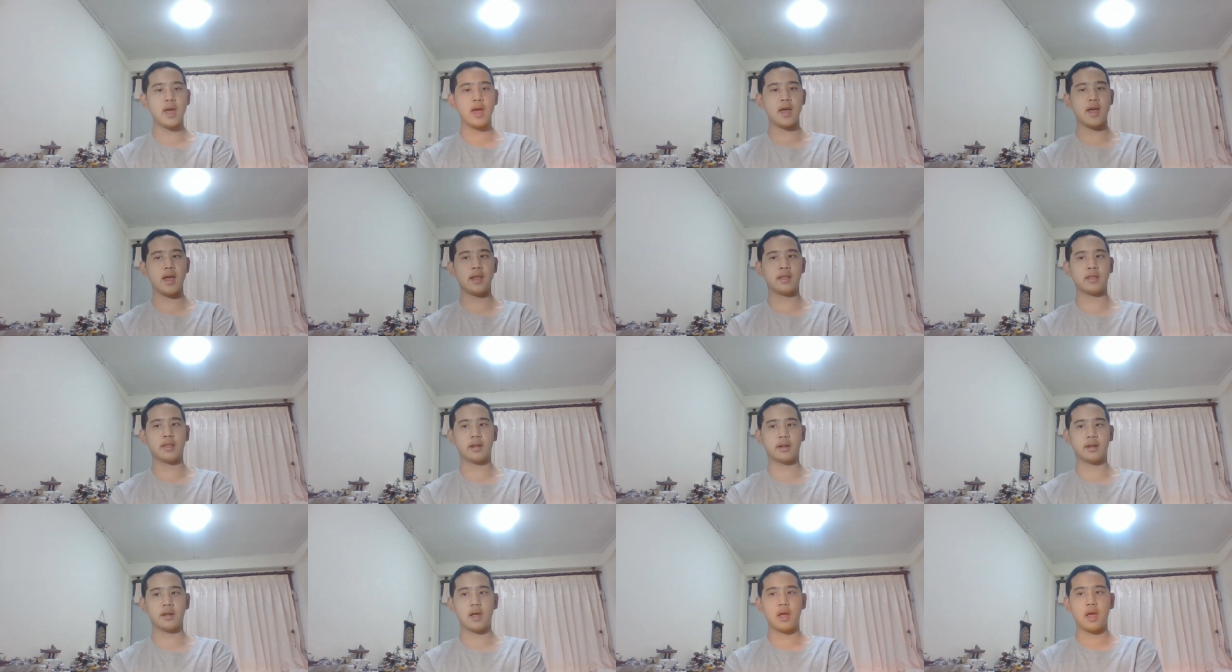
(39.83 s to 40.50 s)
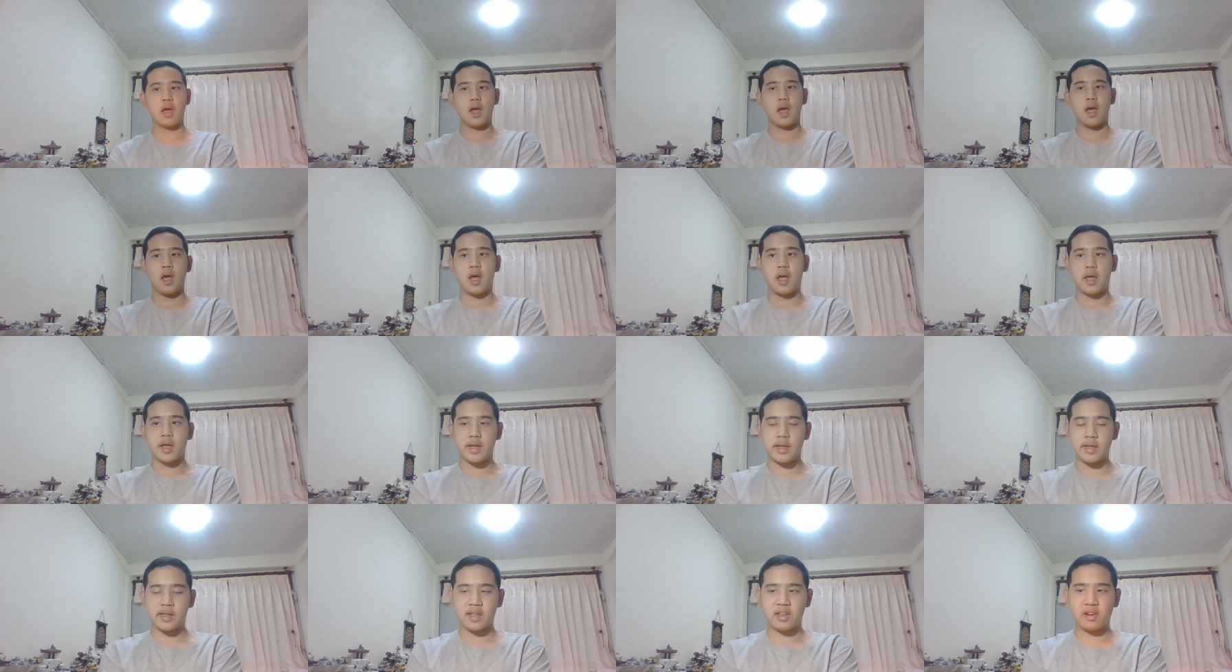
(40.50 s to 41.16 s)
is it
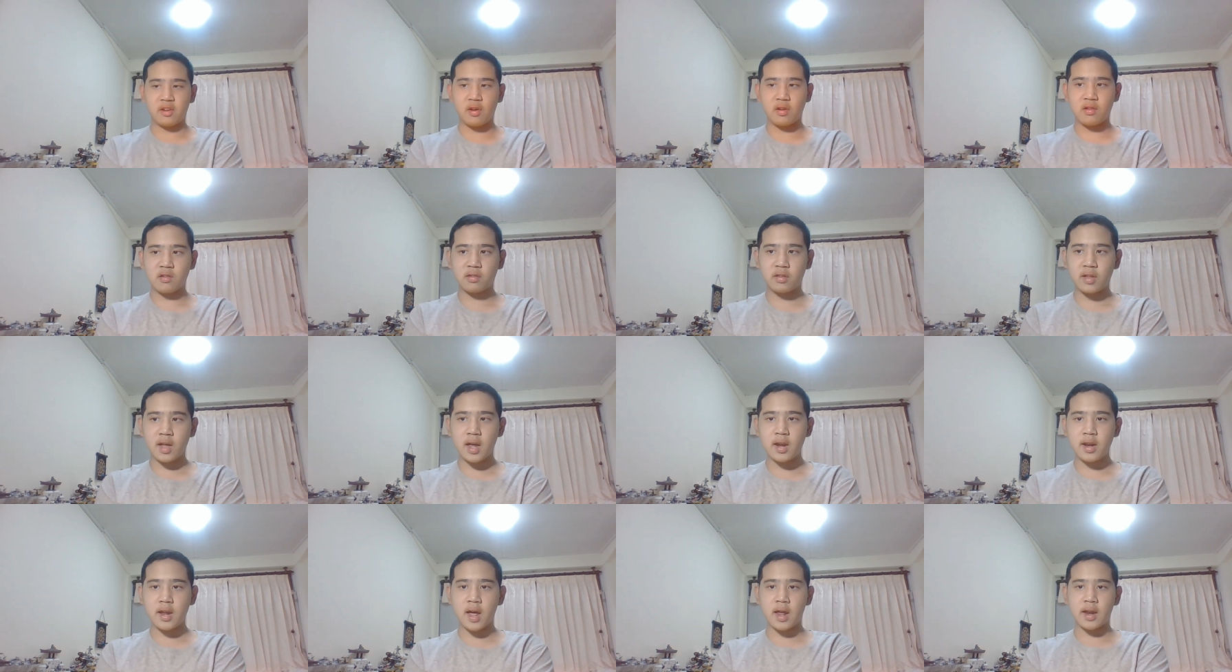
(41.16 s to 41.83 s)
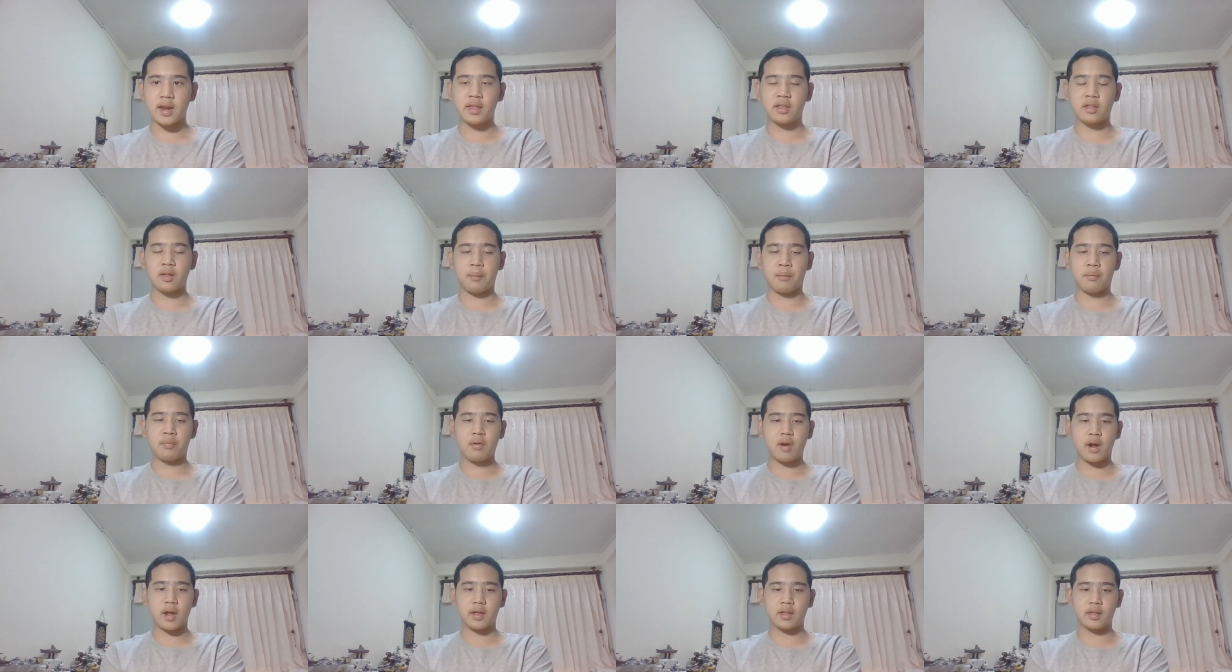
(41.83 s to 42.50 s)
easy to understand, and is the
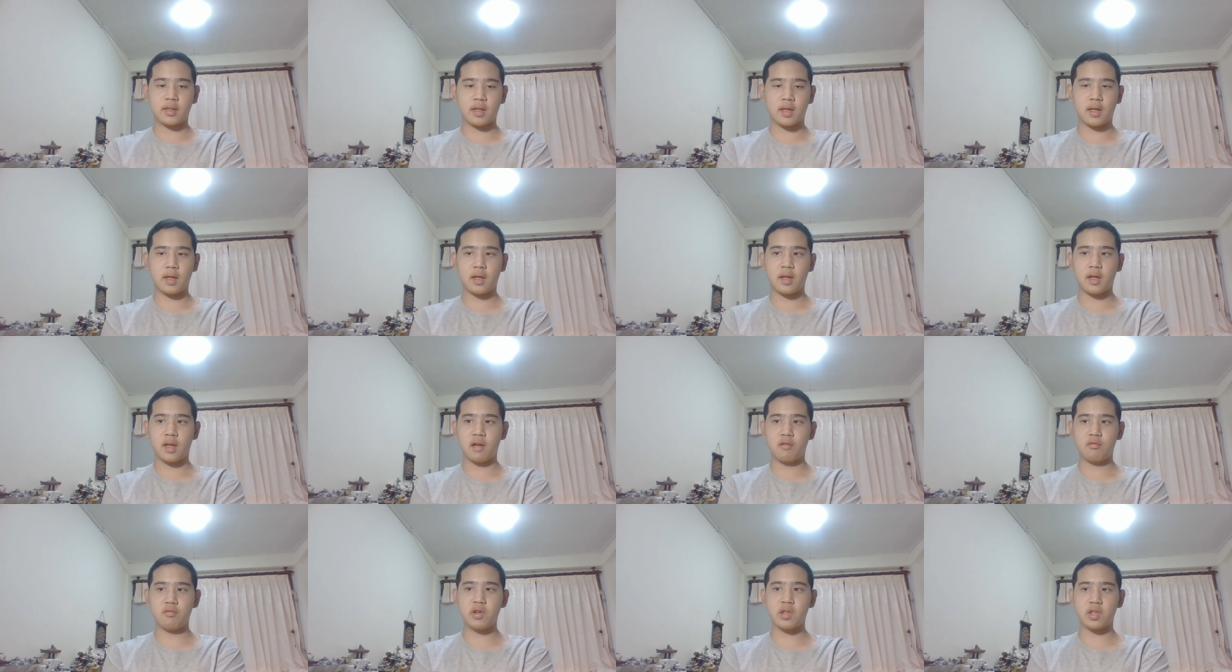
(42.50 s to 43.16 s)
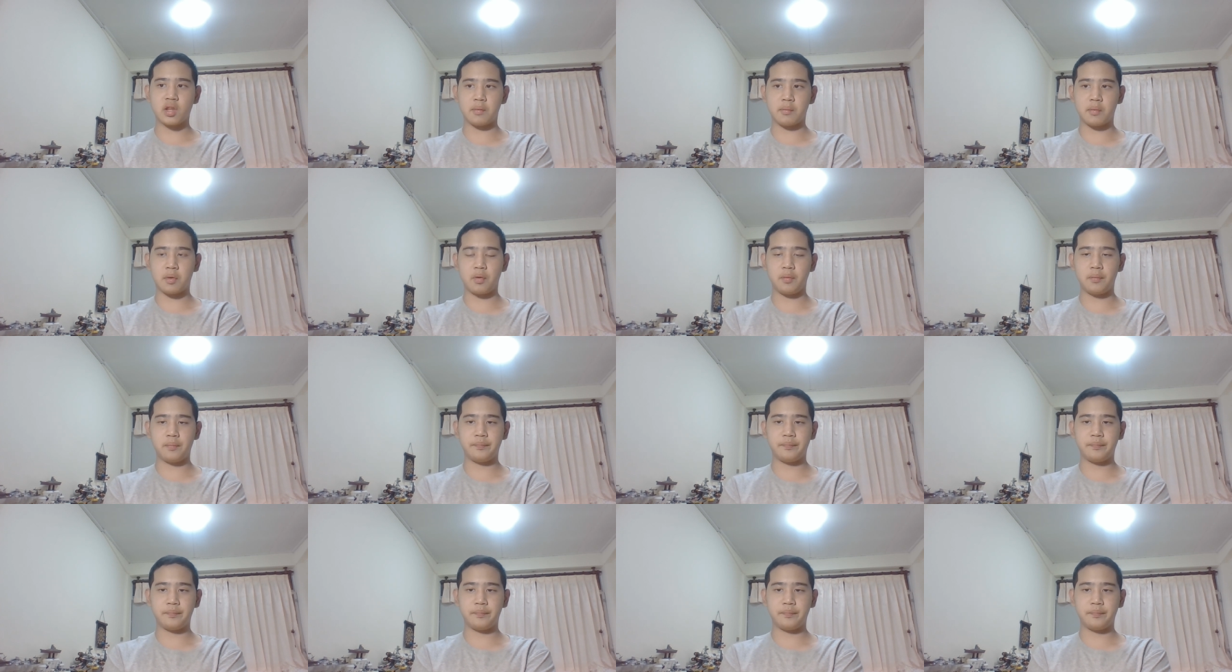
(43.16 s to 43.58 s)
price reasonable